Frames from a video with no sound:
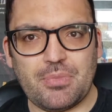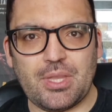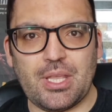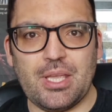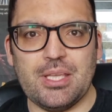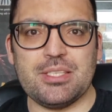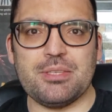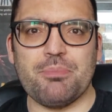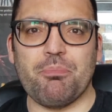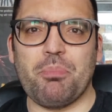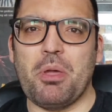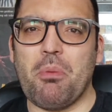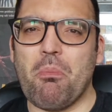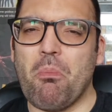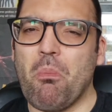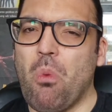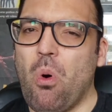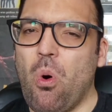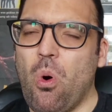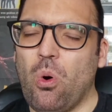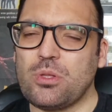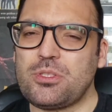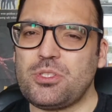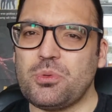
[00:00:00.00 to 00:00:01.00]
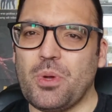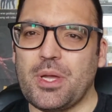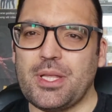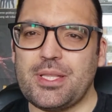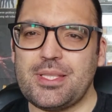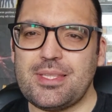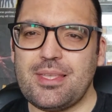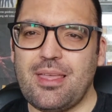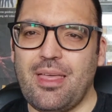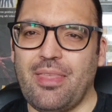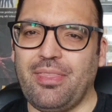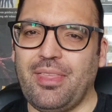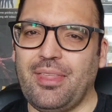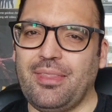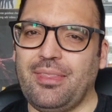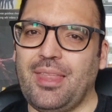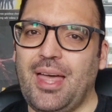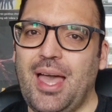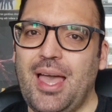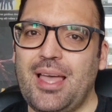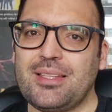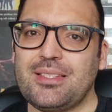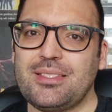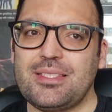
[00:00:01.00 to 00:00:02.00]
there's a bit more to it than
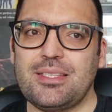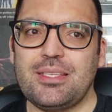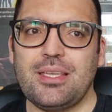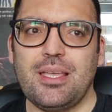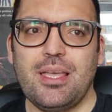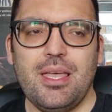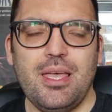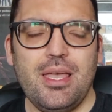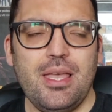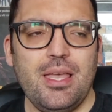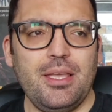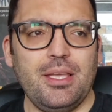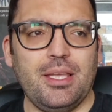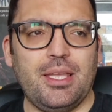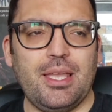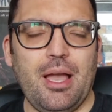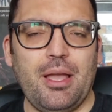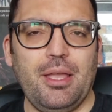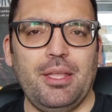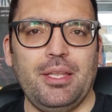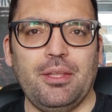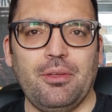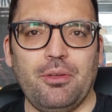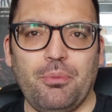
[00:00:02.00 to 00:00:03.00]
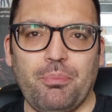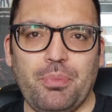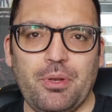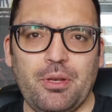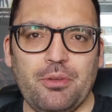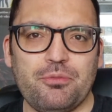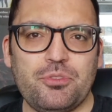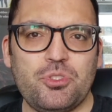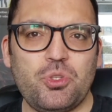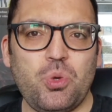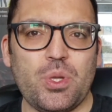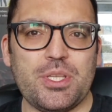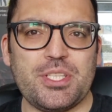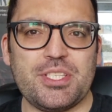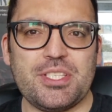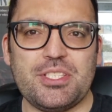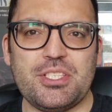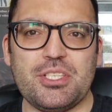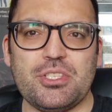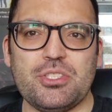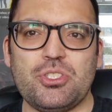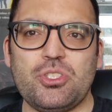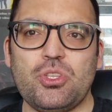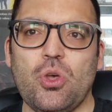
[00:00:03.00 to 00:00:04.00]
that. Kind of a bit of
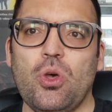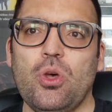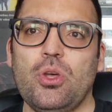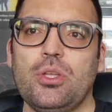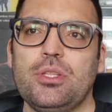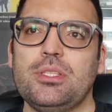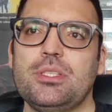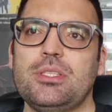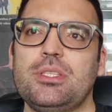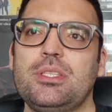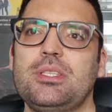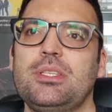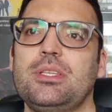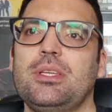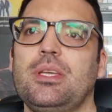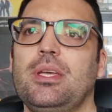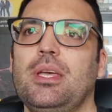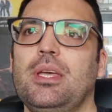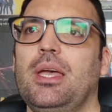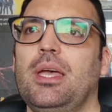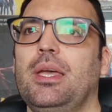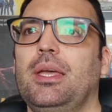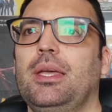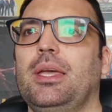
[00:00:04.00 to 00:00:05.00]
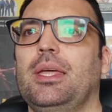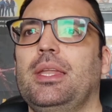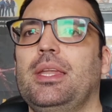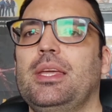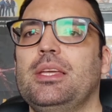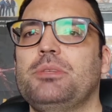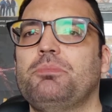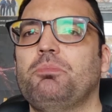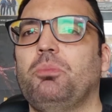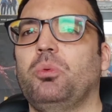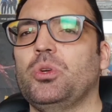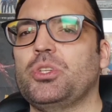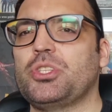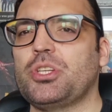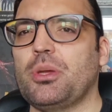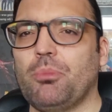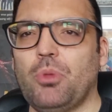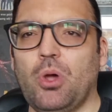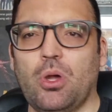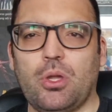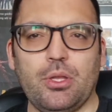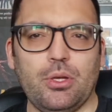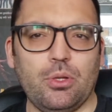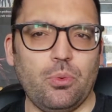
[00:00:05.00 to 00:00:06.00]
twists and turns it is, which I'm
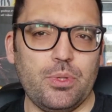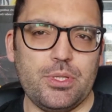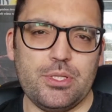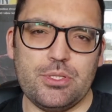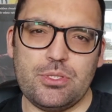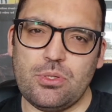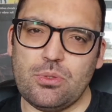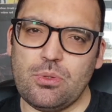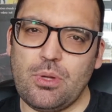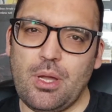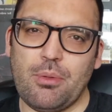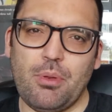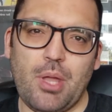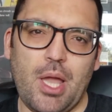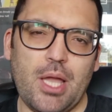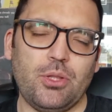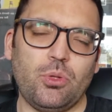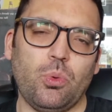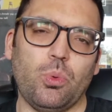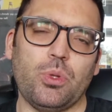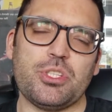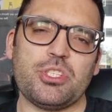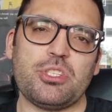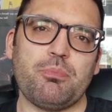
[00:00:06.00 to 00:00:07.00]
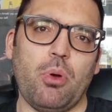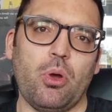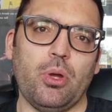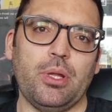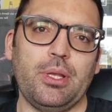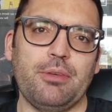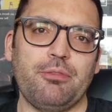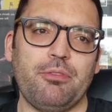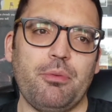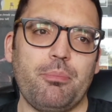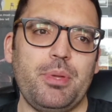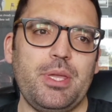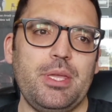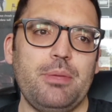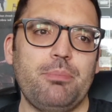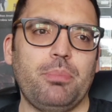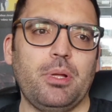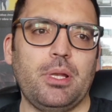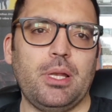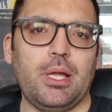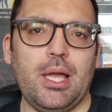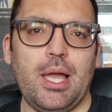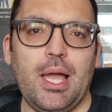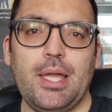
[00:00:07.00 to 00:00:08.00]
not going to go into. Um, I don't want to spoil it for
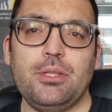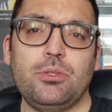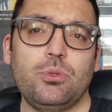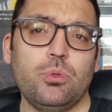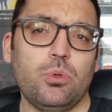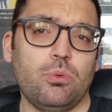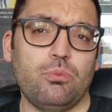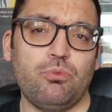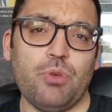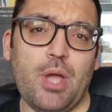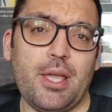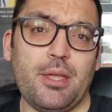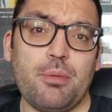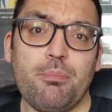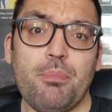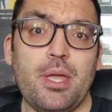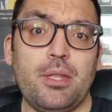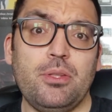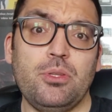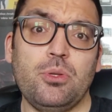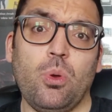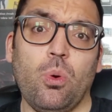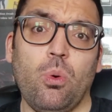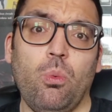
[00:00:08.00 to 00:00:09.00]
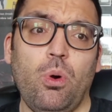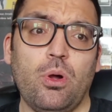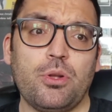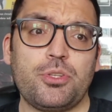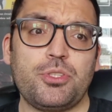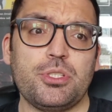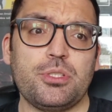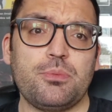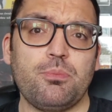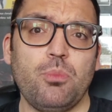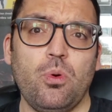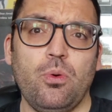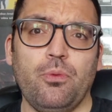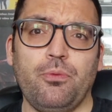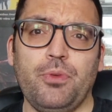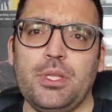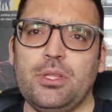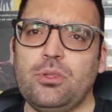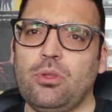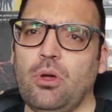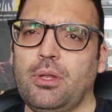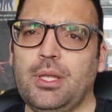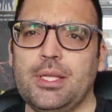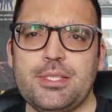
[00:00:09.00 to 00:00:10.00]
people. I do recommend you go and watch this movie.
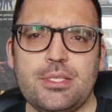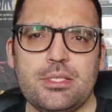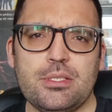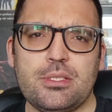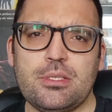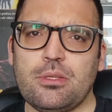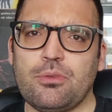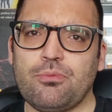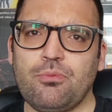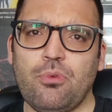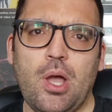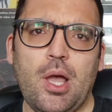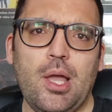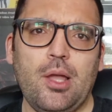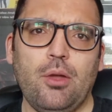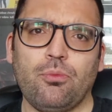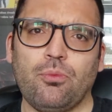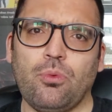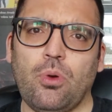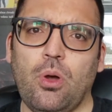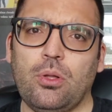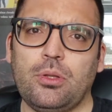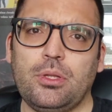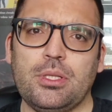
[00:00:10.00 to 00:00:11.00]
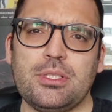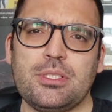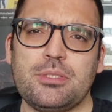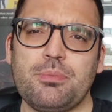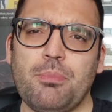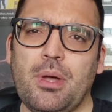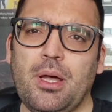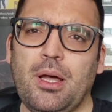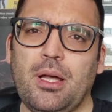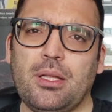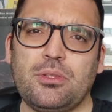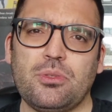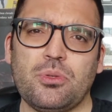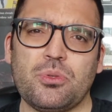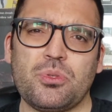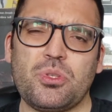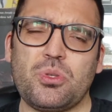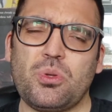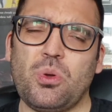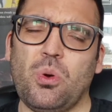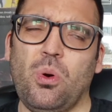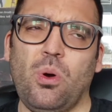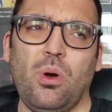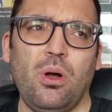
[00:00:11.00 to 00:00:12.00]
Don't listen to the Rotten Tomato
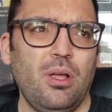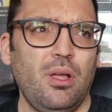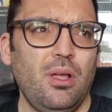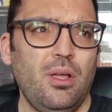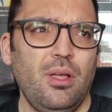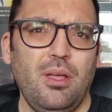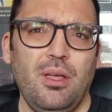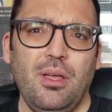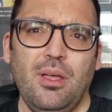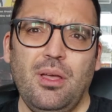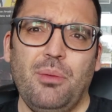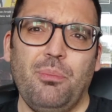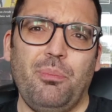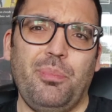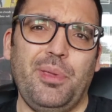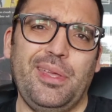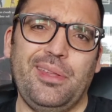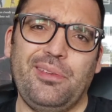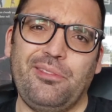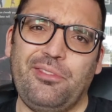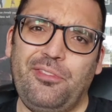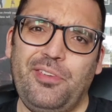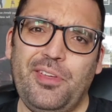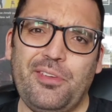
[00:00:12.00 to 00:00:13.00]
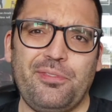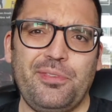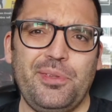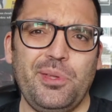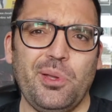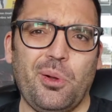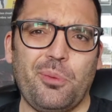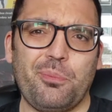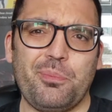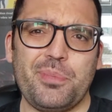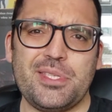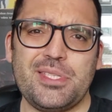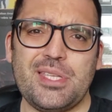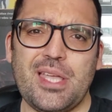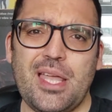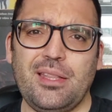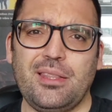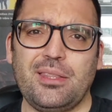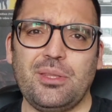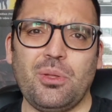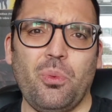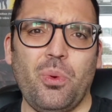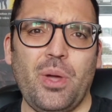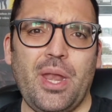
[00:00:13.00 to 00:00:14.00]
score being 50 odd
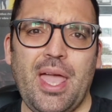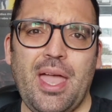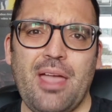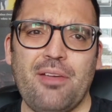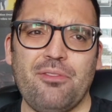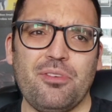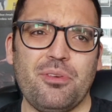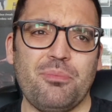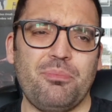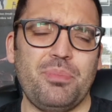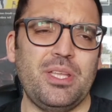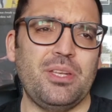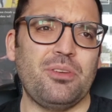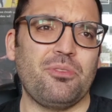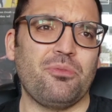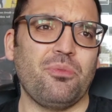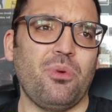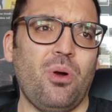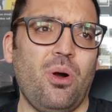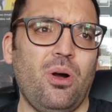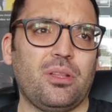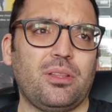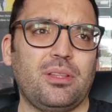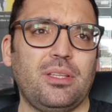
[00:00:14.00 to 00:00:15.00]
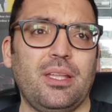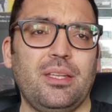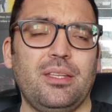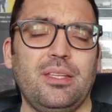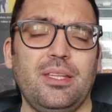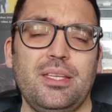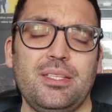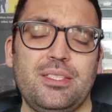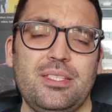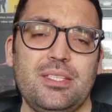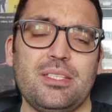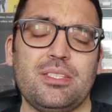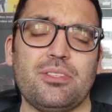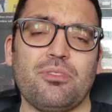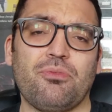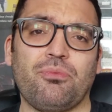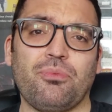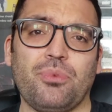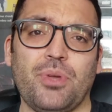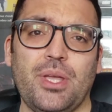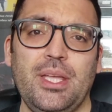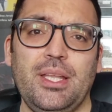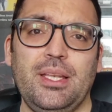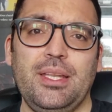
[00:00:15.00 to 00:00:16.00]
percent or whatever, being a rotten. This is a
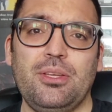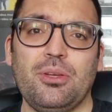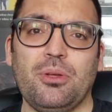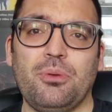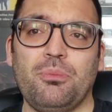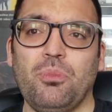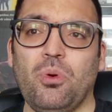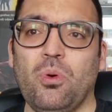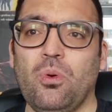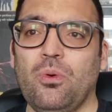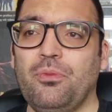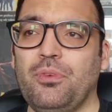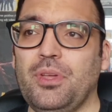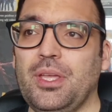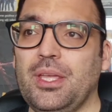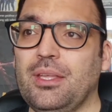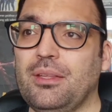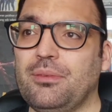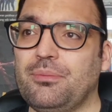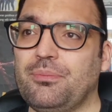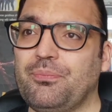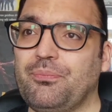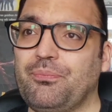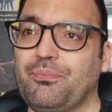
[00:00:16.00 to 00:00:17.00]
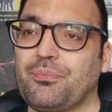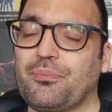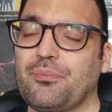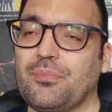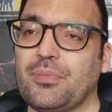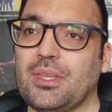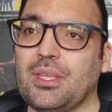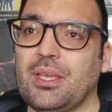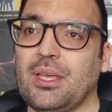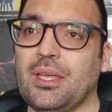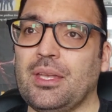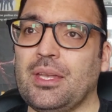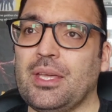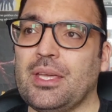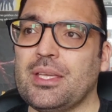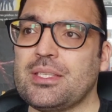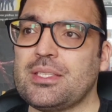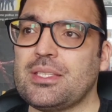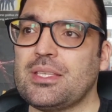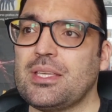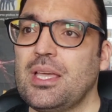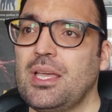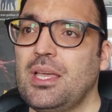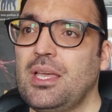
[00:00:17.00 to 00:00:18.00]
really good movie. It
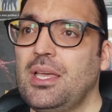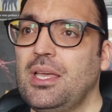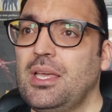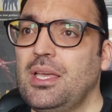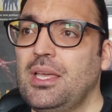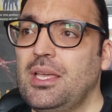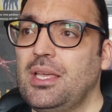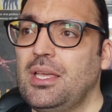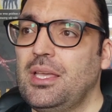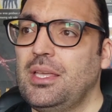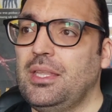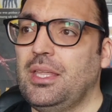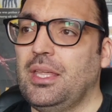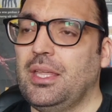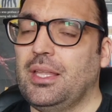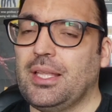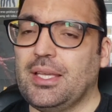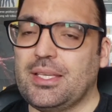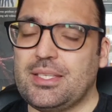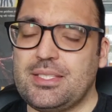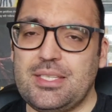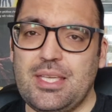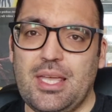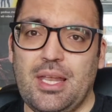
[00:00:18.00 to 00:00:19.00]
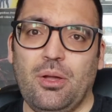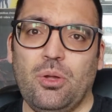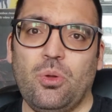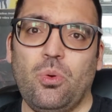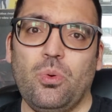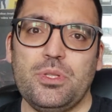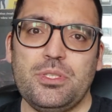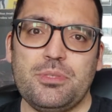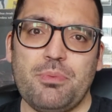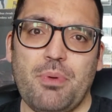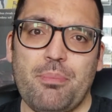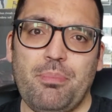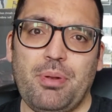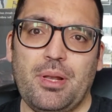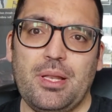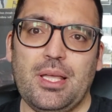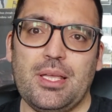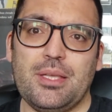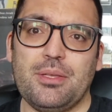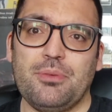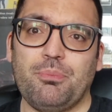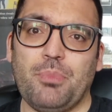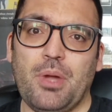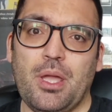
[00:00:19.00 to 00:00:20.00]
is. Like I said, I'll go into my
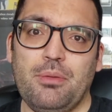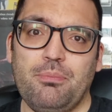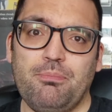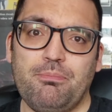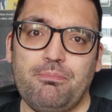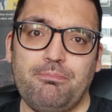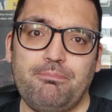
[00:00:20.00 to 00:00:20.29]
my